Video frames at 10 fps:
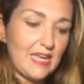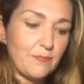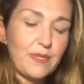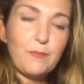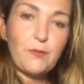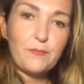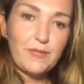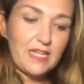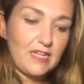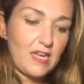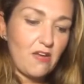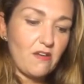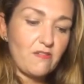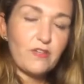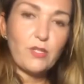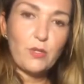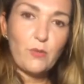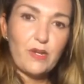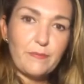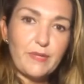people be however they
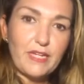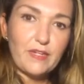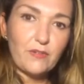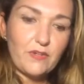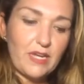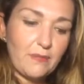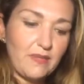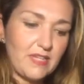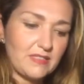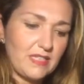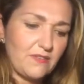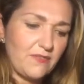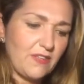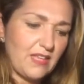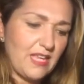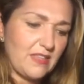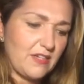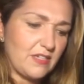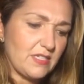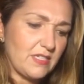want to be, okay? Because I feel like there's